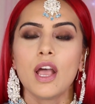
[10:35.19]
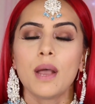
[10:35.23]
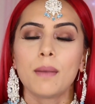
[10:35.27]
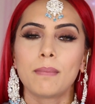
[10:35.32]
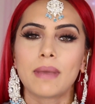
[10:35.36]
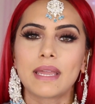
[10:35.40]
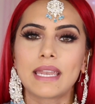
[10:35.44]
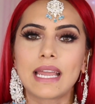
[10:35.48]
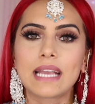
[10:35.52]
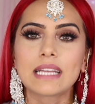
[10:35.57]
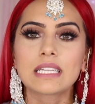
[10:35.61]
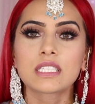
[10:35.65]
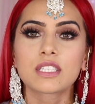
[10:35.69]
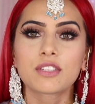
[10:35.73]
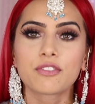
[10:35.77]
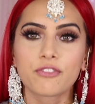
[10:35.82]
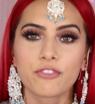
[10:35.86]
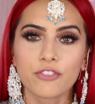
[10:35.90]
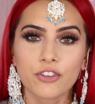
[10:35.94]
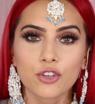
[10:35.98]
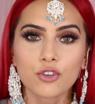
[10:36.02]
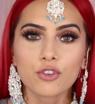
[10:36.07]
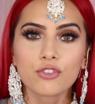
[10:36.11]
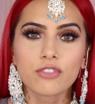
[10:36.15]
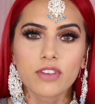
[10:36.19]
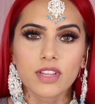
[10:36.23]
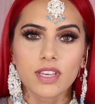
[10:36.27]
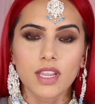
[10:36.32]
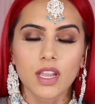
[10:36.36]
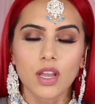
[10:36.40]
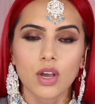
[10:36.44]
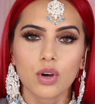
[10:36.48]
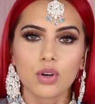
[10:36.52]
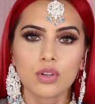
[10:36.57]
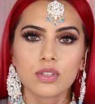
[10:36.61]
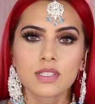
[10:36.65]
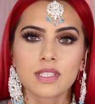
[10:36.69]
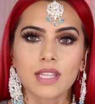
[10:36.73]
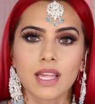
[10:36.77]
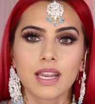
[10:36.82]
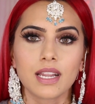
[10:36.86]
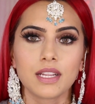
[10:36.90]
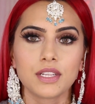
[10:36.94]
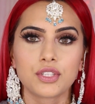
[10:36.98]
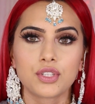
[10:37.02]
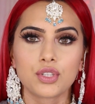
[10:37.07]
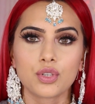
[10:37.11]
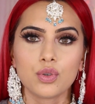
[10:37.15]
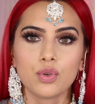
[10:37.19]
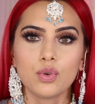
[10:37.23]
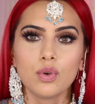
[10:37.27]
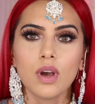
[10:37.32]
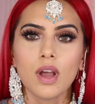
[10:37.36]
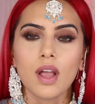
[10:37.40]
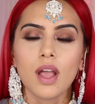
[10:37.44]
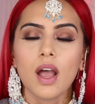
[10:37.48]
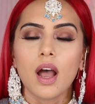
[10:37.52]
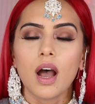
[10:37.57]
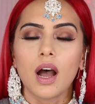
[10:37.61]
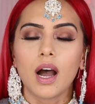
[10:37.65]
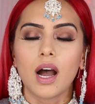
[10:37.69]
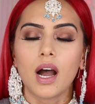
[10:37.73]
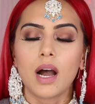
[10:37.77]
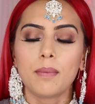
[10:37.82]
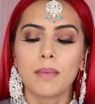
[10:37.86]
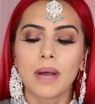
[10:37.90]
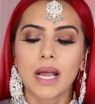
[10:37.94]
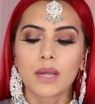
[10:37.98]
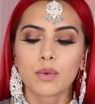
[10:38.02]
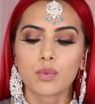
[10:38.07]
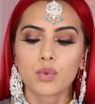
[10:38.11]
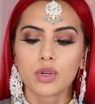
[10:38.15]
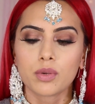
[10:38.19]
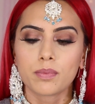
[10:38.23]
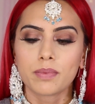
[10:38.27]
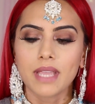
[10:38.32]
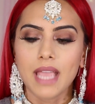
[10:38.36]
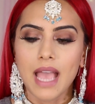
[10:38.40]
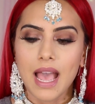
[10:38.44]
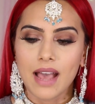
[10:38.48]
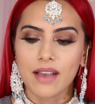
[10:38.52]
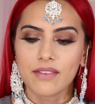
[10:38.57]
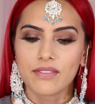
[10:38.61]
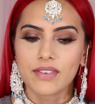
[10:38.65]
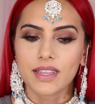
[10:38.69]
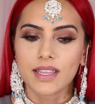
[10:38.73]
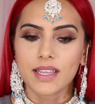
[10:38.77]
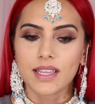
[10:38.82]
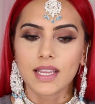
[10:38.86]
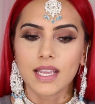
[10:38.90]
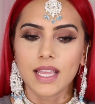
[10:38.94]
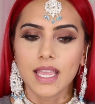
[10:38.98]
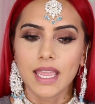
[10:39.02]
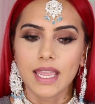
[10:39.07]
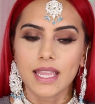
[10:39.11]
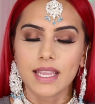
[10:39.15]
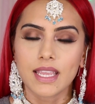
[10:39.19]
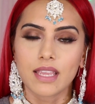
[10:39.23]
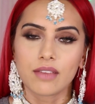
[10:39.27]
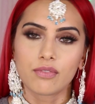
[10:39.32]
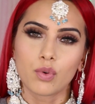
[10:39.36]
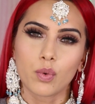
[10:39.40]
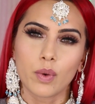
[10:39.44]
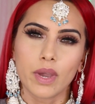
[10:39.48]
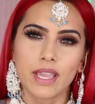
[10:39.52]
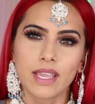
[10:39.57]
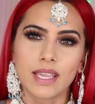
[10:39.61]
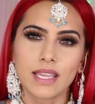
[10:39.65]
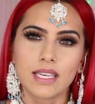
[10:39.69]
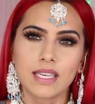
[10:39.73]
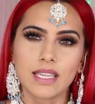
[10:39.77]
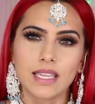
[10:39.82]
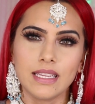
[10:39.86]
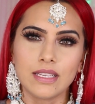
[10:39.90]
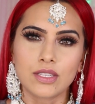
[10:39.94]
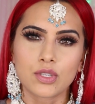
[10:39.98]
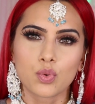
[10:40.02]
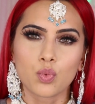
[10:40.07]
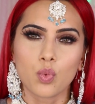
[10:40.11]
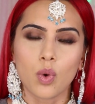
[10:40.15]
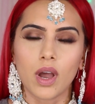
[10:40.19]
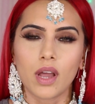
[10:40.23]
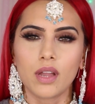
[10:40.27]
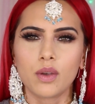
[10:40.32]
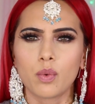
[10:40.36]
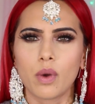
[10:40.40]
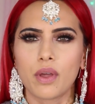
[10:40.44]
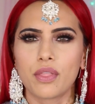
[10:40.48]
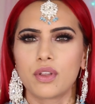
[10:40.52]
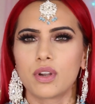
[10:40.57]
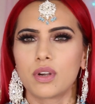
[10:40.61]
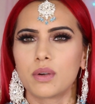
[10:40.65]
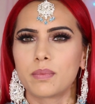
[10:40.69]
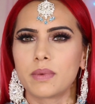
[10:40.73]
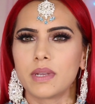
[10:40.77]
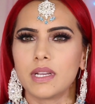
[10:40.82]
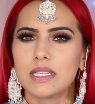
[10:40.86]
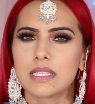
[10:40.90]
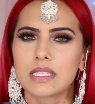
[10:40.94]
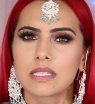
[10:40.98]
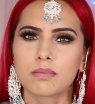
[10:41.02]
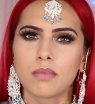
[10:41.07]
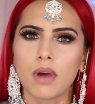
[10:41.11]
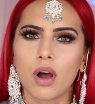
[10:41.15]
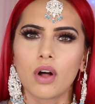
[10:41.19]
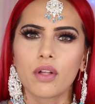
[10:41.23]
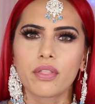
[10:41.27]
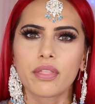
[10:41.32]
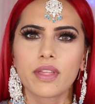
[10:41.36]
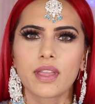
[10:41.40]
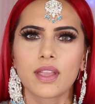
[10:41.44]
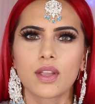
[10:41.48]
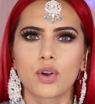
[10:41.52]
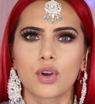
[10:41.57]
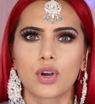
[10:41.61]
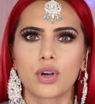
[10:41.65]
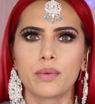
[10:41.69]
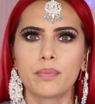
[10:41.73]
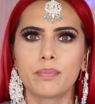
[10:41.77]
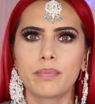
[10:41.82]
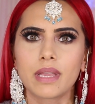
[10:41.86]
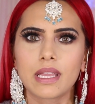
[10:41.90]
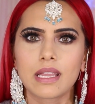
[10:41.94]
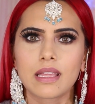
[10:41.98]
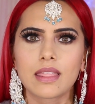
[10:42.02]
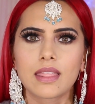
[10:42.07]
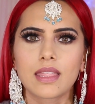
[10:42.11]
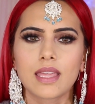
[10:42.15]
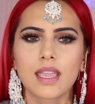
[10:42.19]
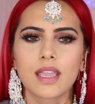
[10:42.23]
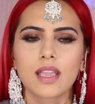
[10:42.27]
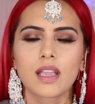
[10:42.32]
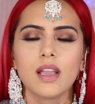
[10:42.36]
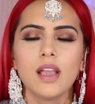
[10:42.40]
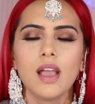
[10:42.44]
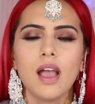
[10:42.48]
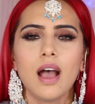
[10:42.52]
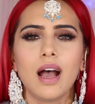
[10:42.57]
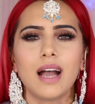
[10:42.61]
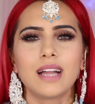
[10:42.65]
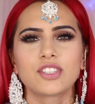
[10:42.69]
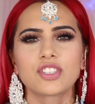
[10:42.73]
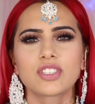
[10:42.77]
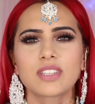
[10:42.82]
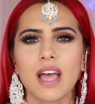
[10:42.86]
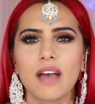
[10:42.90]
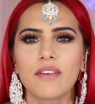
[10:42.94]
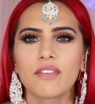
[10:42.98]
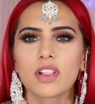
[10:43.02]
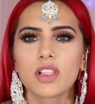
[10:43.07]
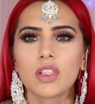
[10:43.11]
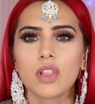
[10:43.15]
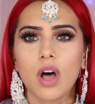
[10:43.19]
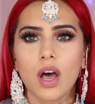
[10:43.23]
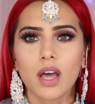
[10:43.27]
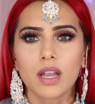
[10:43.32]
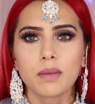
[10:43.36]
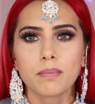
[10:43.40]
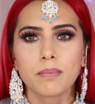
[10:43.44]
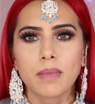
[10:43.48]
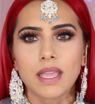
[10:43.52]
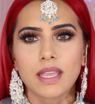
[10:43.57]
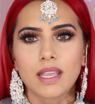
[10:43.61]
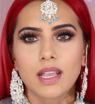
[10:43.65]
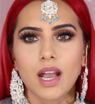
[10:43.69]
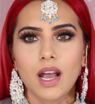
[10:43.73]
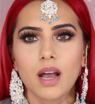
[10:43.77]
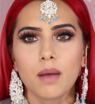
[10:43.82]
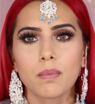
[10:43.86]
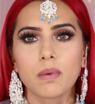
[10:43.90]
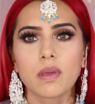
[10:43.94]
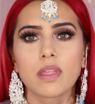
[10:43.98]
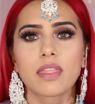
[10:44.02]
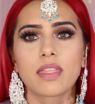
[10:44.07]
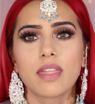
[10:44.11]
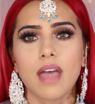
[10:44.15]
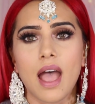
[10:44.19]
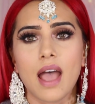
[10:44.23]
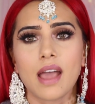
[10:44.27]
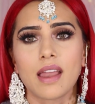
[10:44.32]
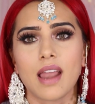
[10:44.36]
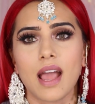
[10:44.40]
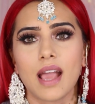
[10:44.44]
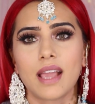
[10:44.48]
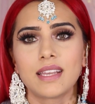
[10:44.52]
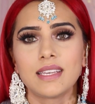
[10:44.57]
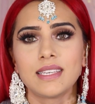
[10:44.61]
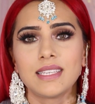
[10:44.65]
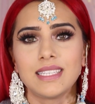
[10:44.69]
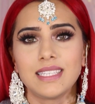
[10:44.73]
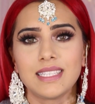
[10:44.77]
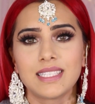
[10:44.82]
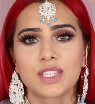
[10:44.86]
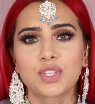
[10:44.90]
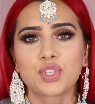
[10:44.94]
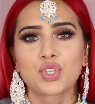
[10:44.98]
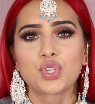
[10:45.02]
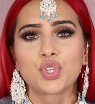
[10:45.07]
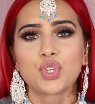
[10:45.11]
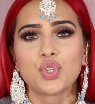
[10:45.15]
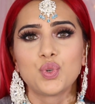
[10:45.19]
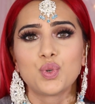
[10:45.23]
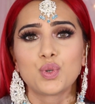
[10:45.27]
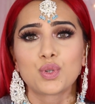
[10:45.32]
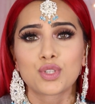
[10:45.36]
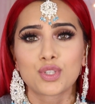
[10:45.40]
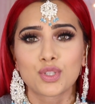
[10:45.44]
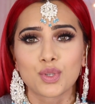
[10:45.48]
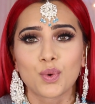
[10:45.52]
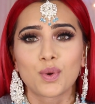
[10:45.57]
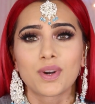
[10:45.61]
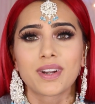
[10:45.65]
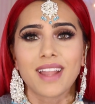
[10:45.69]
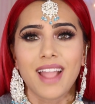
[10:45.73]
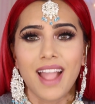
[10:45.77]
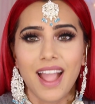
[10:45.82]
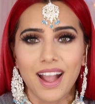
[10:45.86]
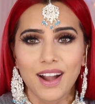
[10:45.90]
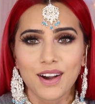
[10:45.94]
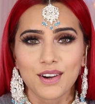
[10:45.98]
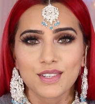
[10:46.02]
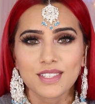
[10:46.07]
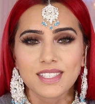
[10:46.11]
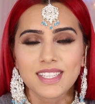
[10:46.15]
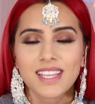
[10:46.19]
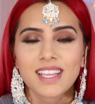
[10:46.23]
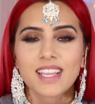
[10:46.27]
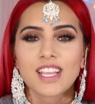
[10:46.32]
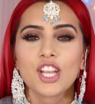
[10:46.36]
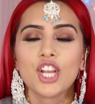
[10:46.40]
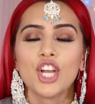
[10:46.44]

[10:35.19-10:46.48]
My next few videos that I do, I will be having a giveaway in each one, whether it be a small thing or a big thing. I just have a lot of makeup that I need to sort out.